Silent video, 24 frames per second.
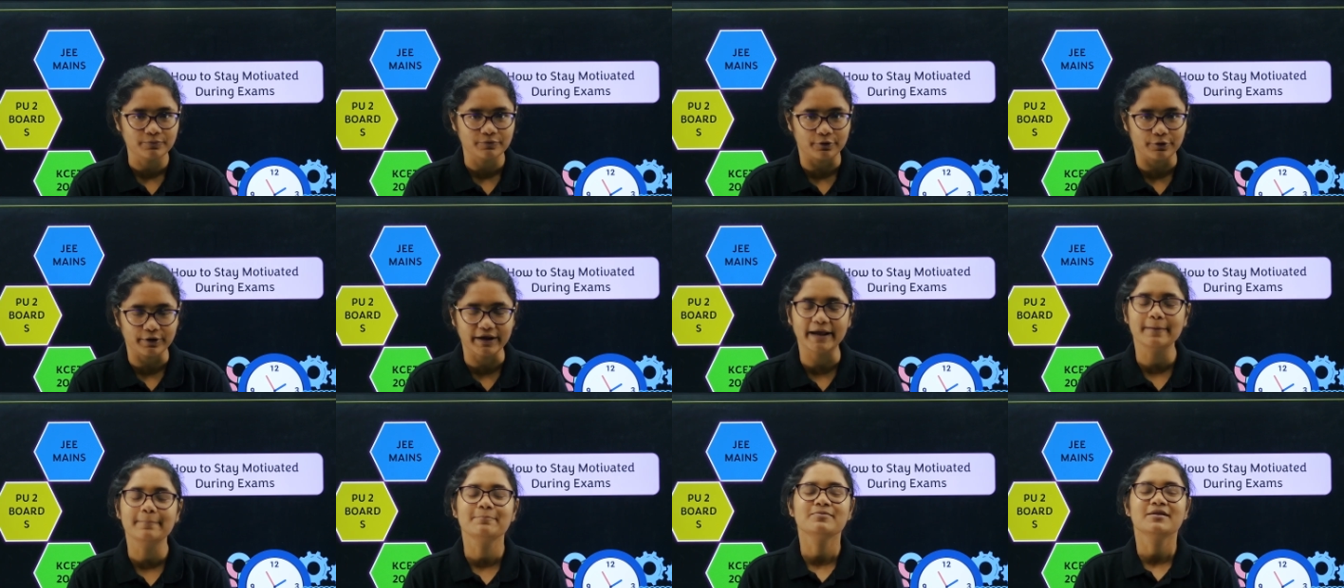
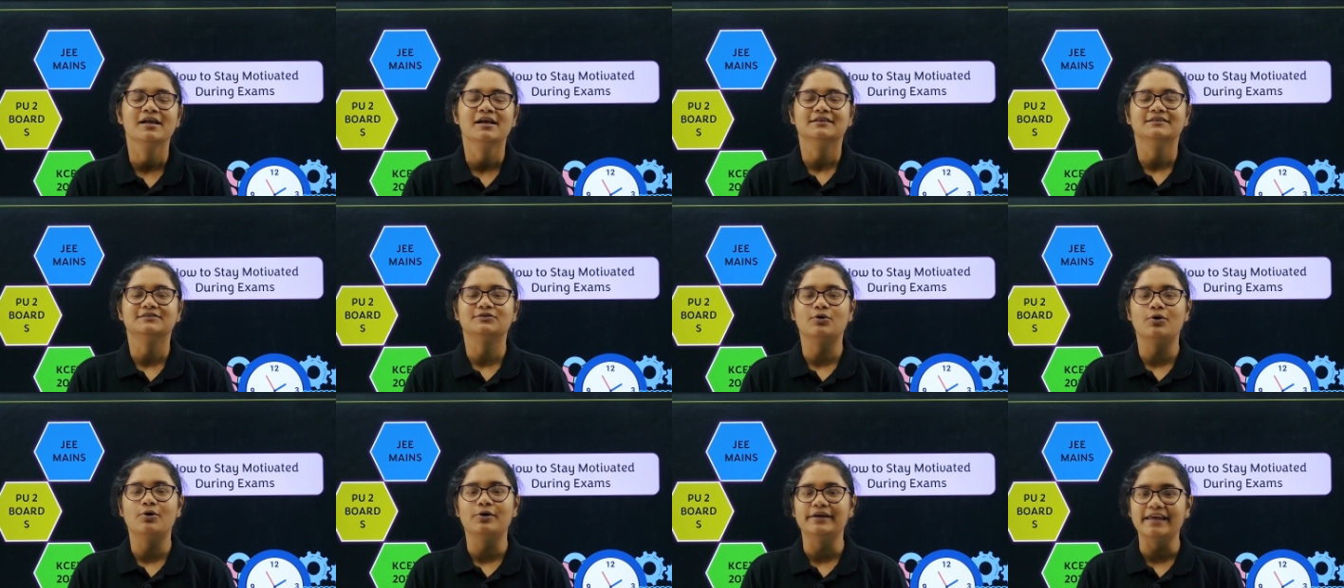Okay.
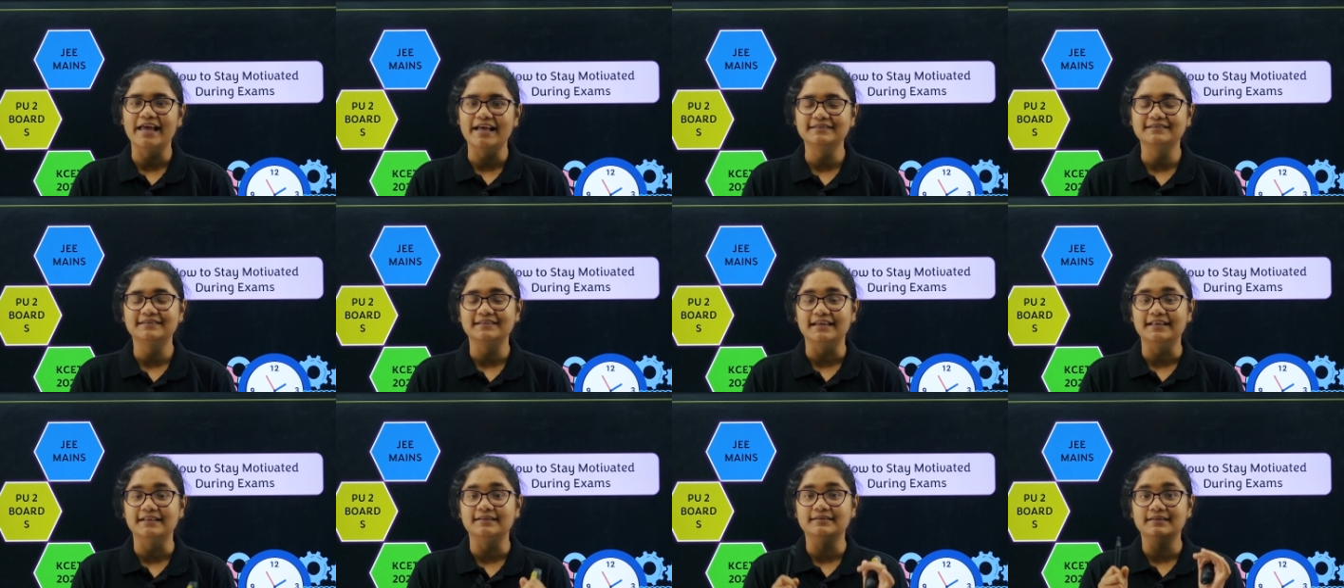So
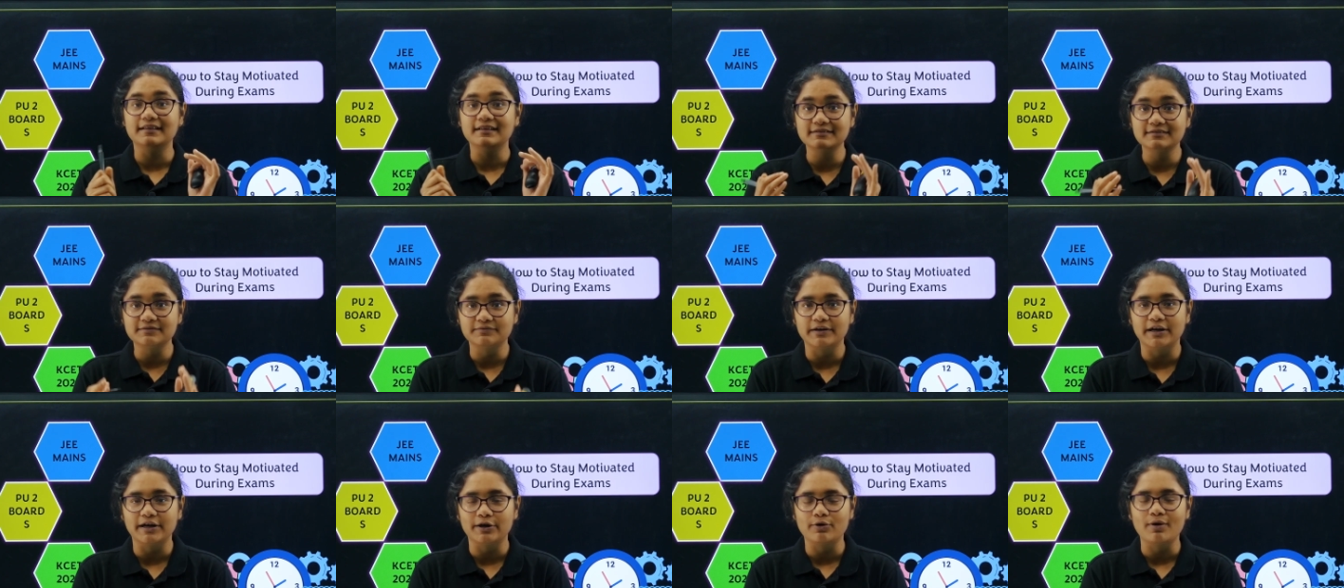yes, in
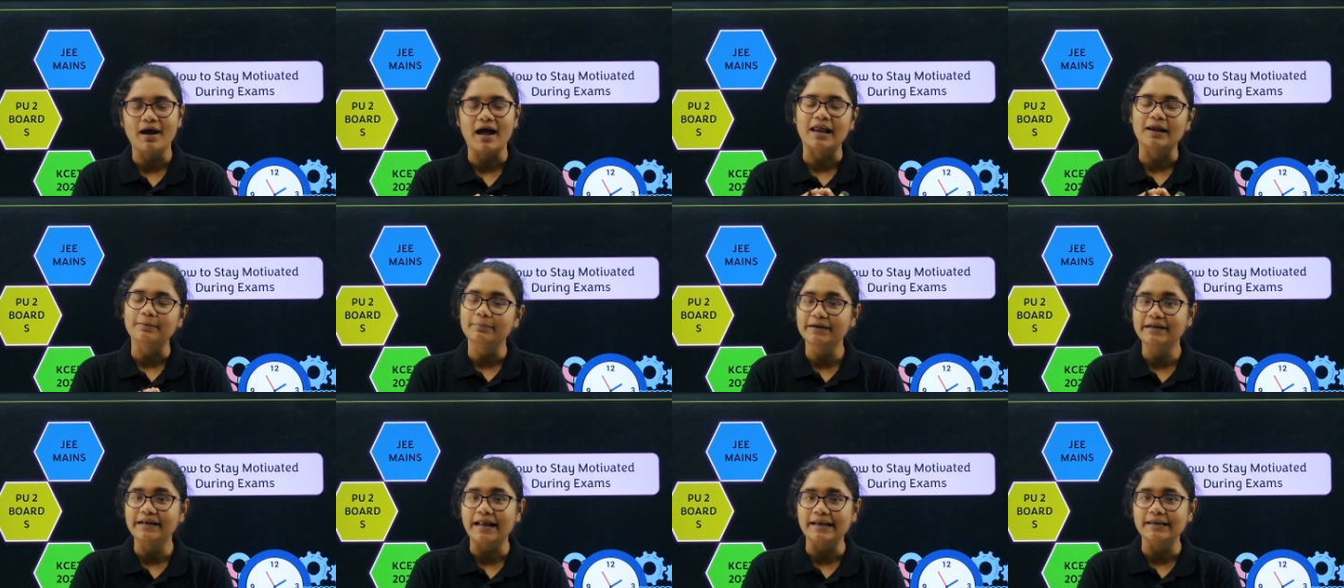this video, I'll
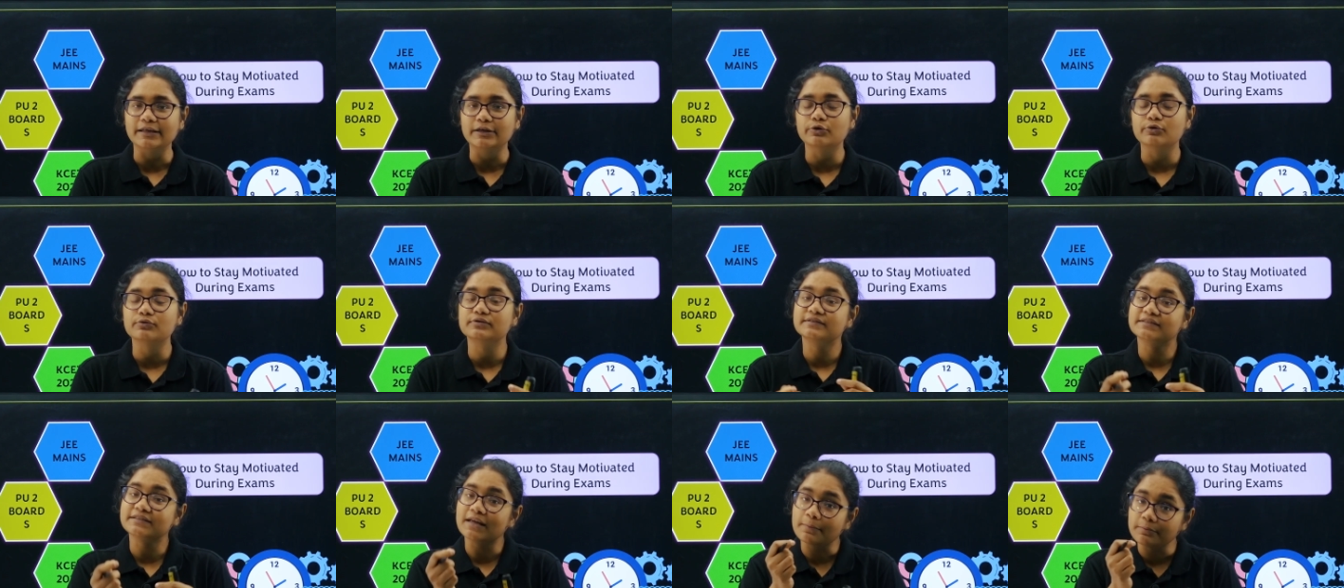be telling
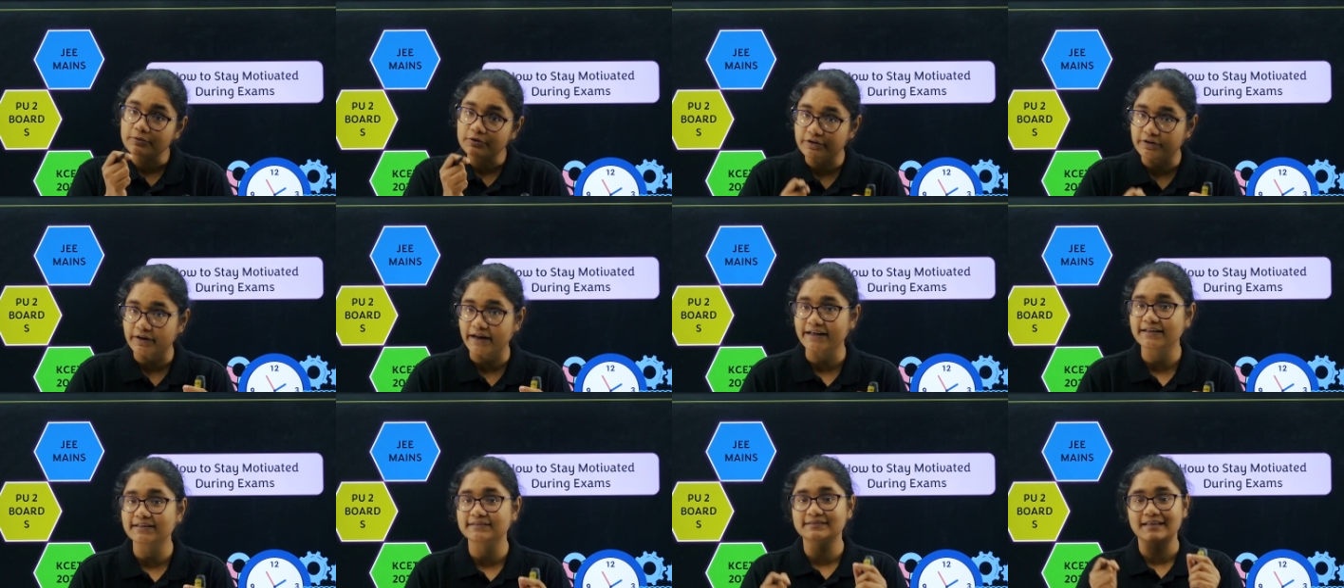you some
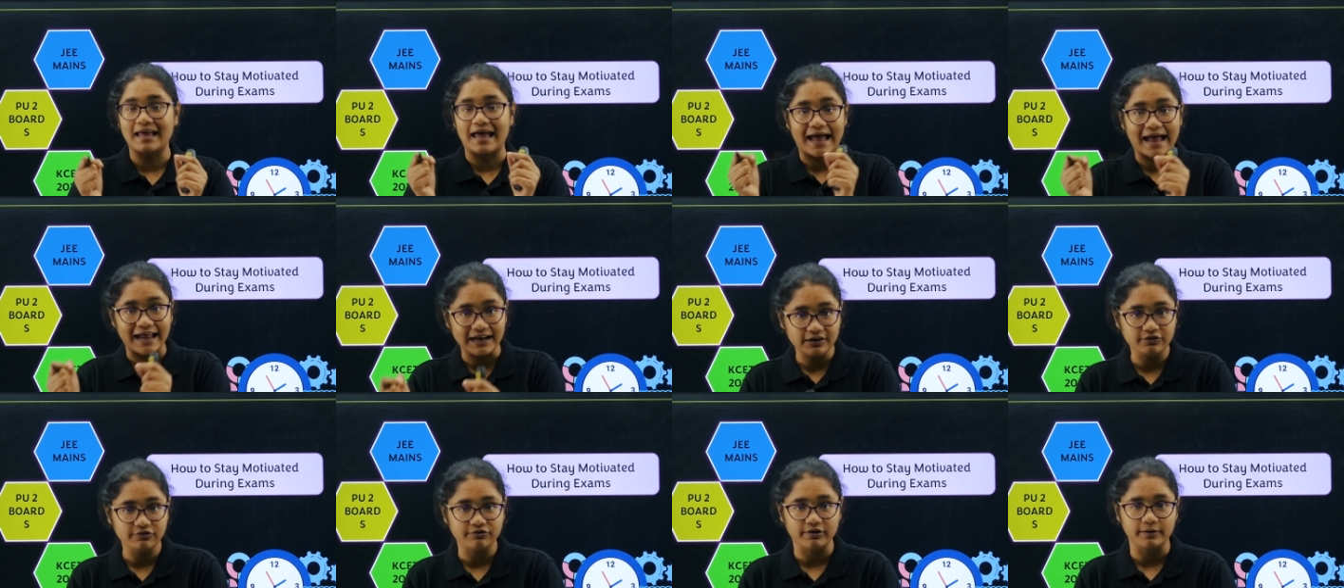tricks
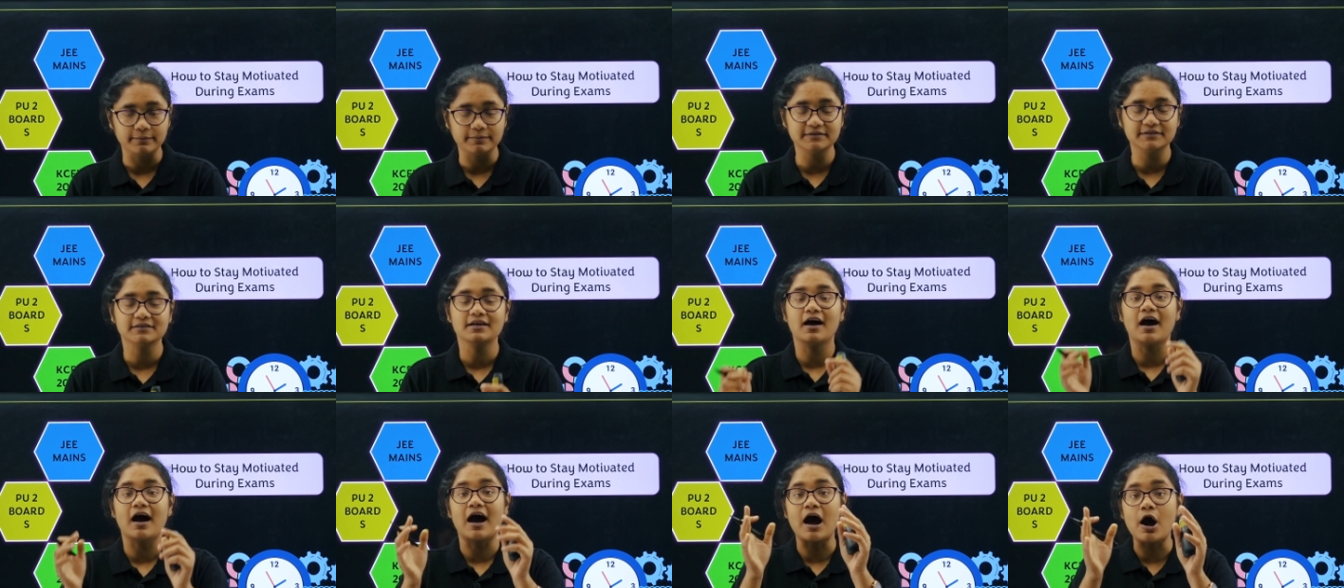and
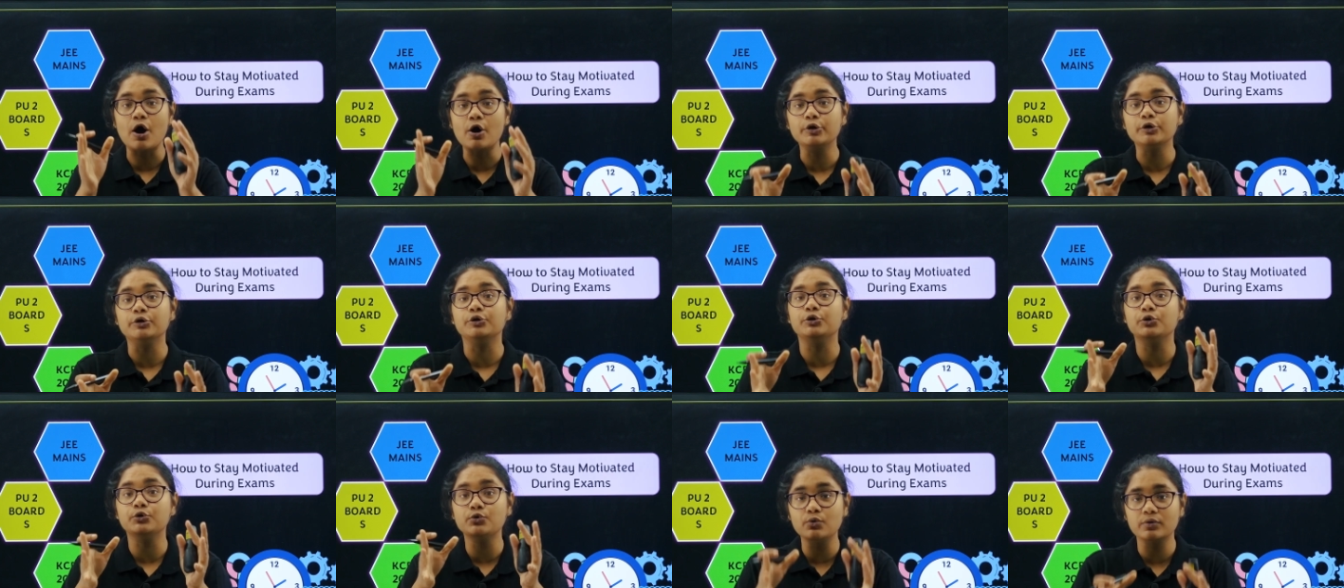tips how
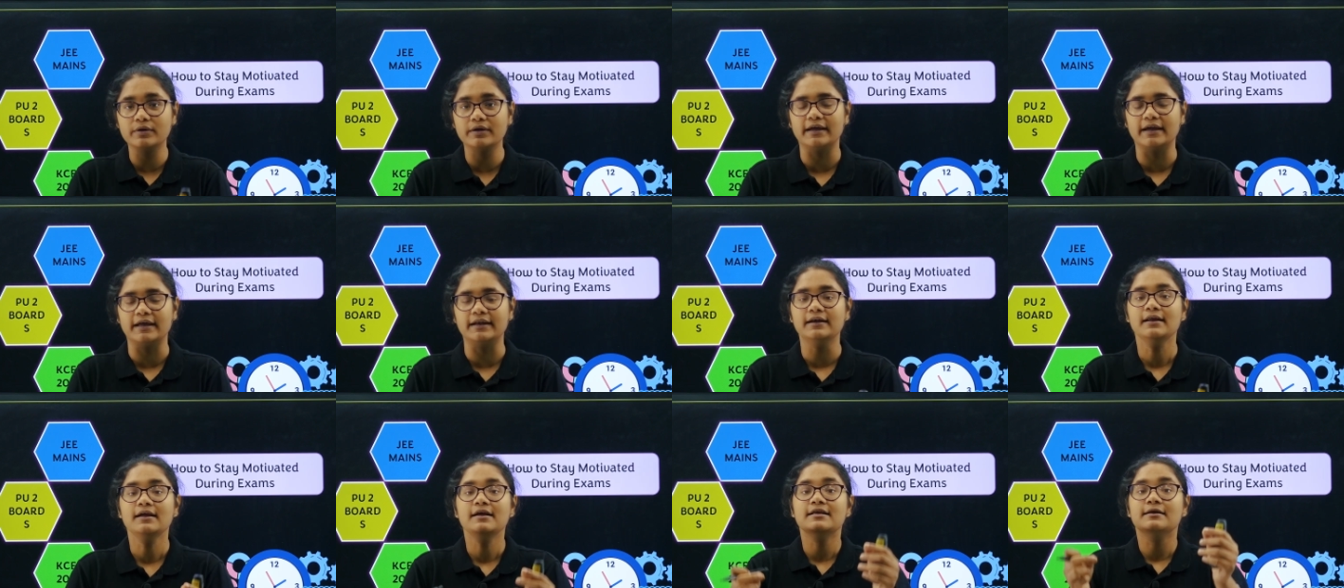you
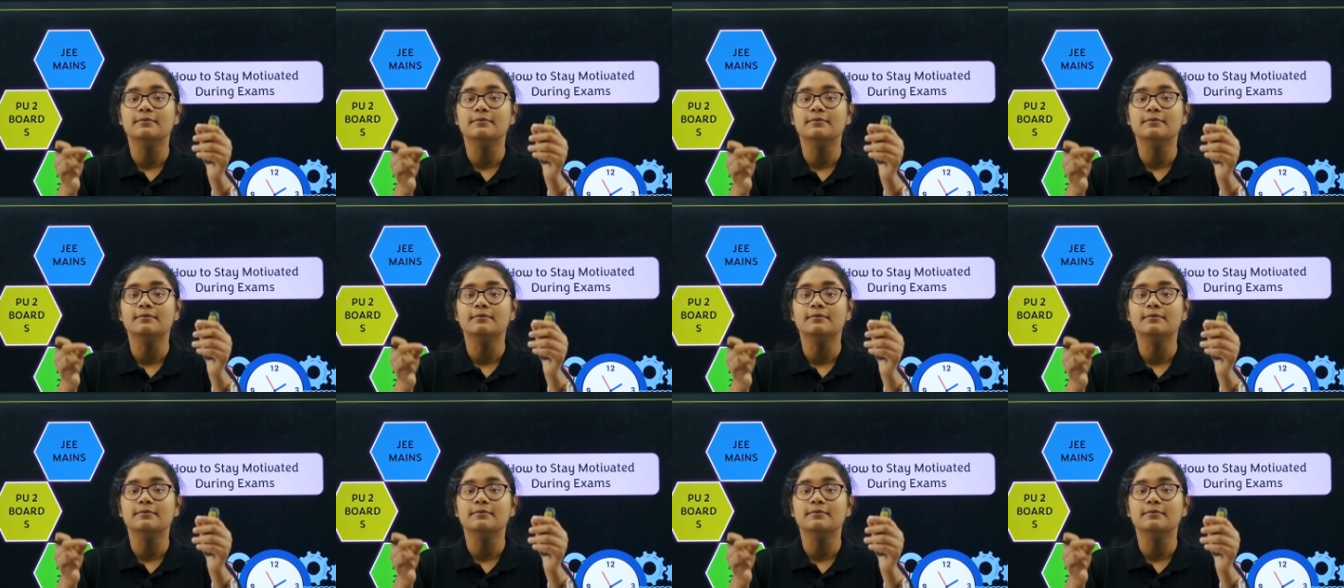can